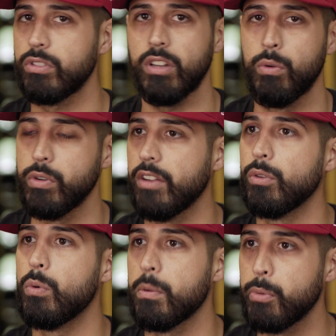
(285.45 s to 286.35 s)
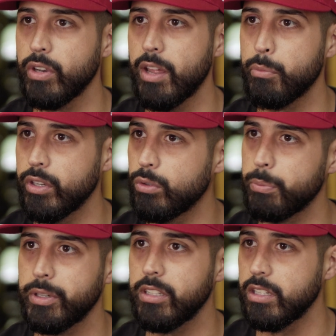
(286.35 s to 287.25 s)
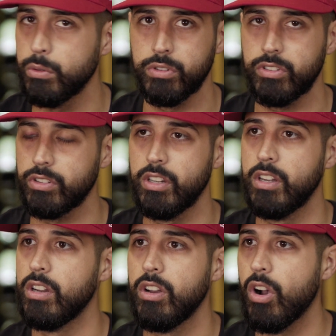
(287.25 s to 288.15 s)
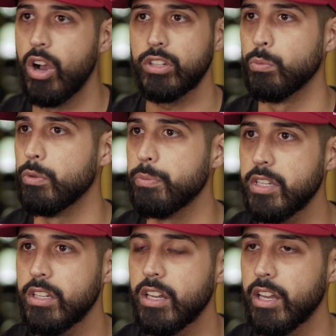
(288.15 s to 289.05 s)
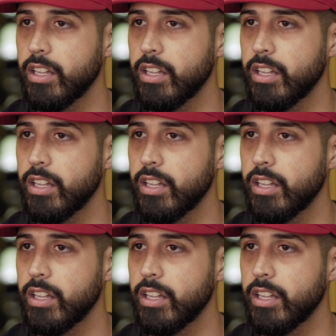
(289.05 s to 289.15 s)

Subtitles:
I would never want to burn that bridge with Billy. He was awesome with me.